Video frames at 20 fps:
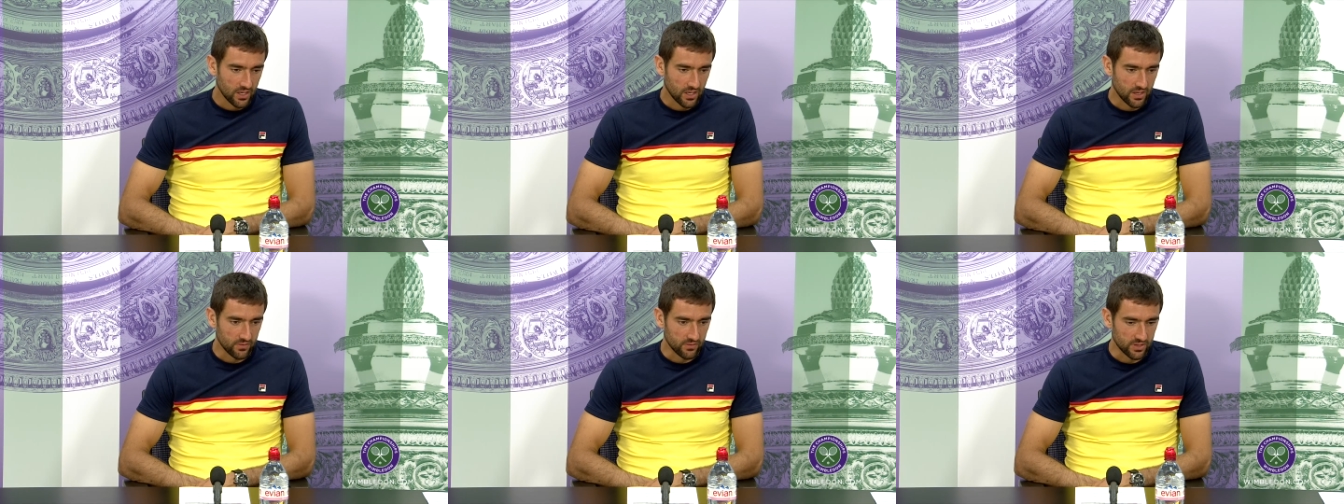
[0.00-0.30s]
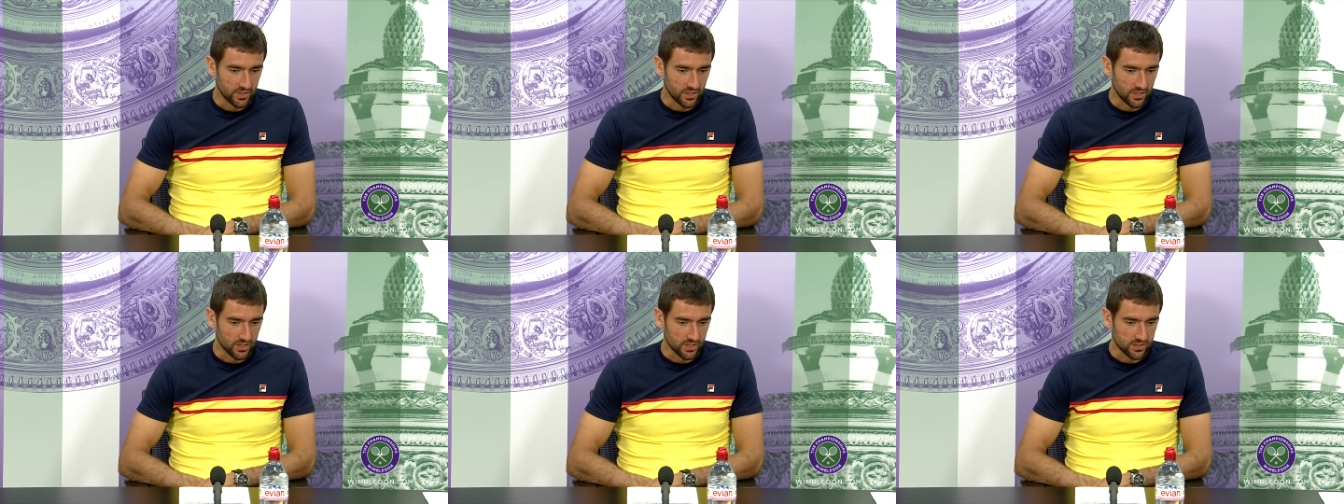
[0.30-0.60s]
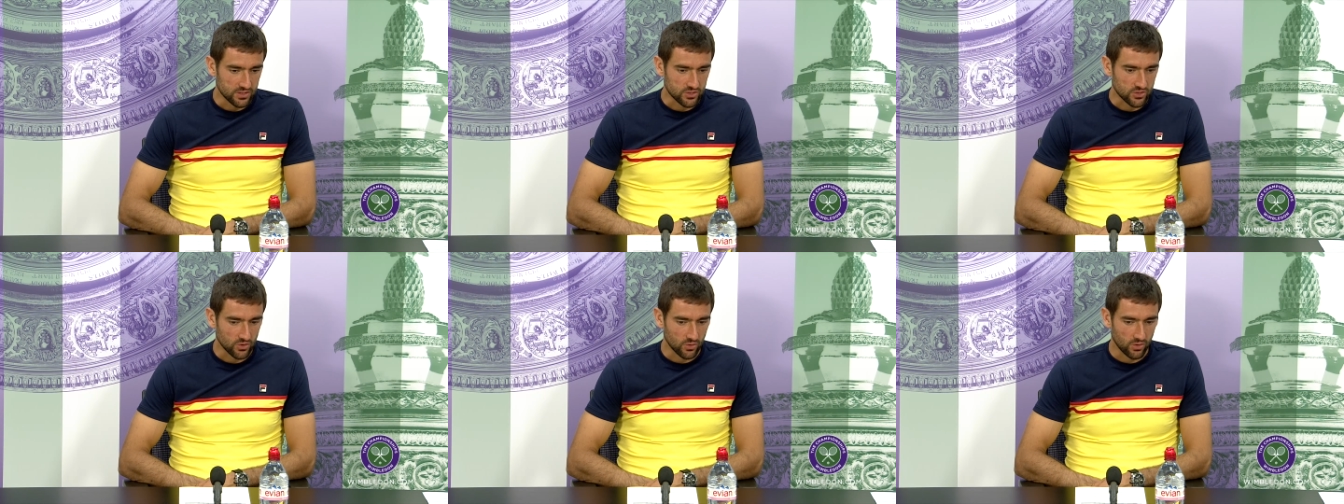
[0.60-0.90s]
Everything
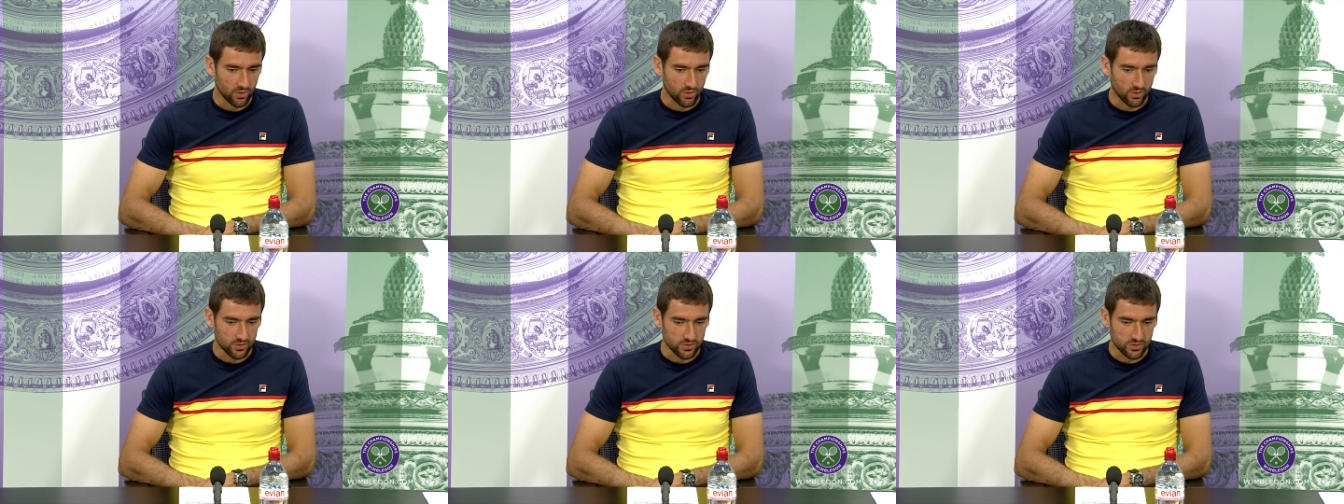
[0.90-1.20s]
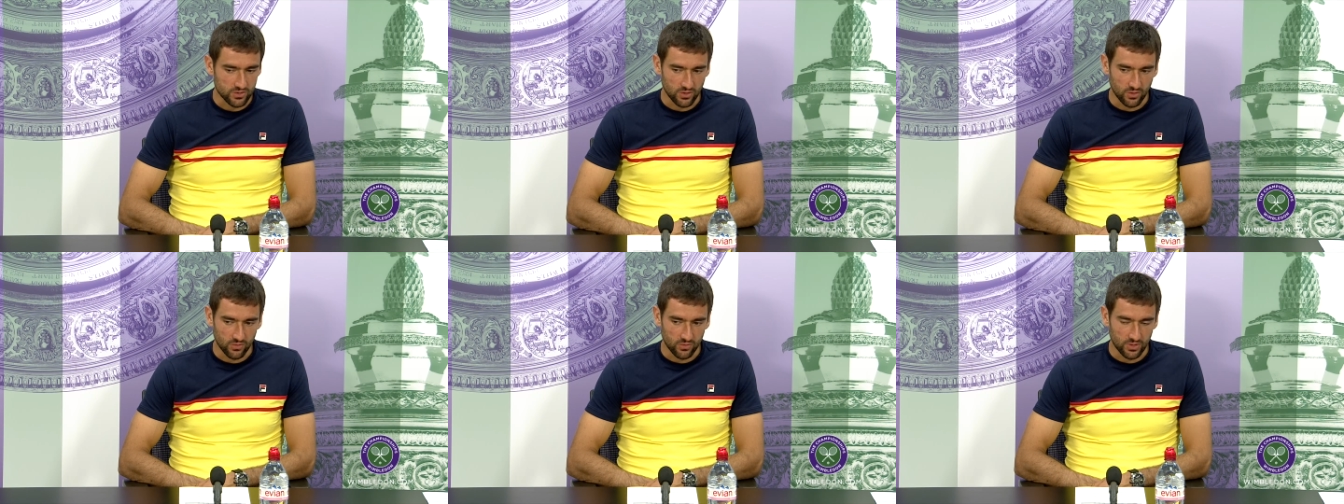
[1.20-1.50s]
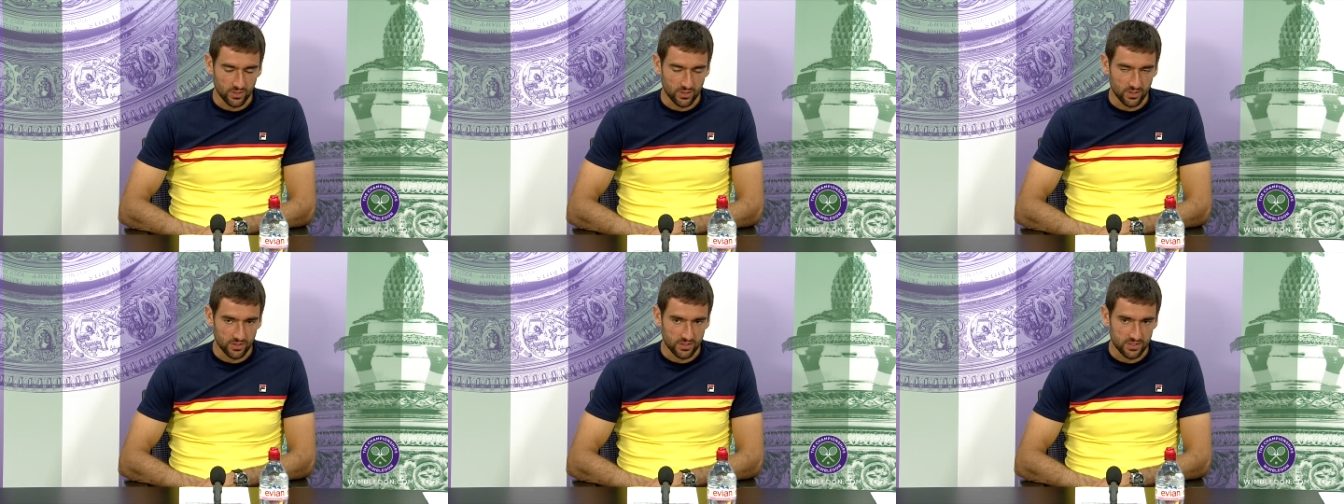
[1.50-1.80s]
gets so hot,
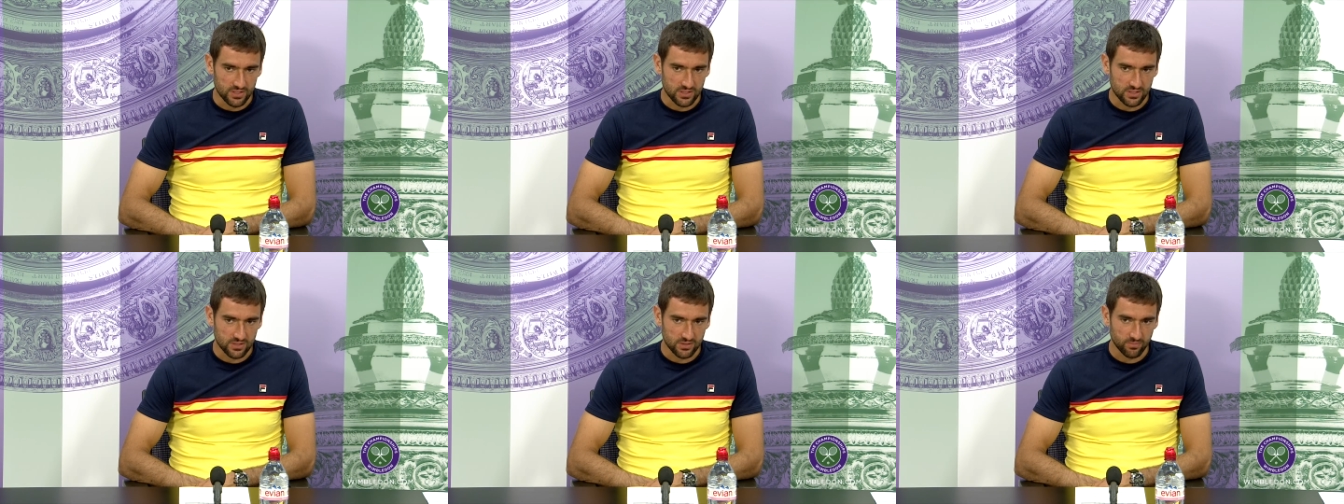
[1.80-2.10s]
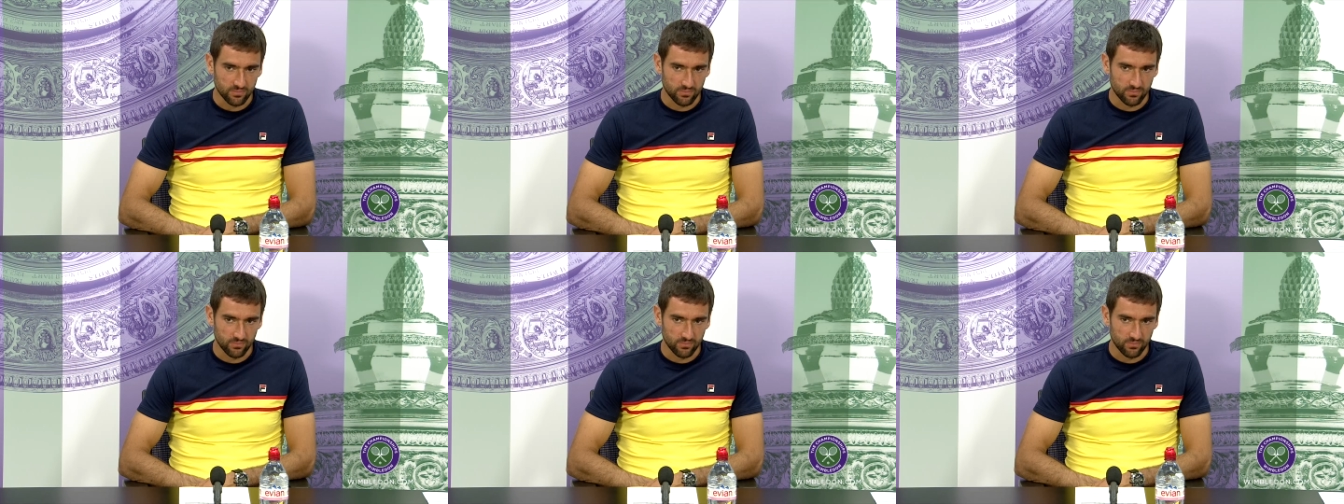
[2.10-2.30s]
so it's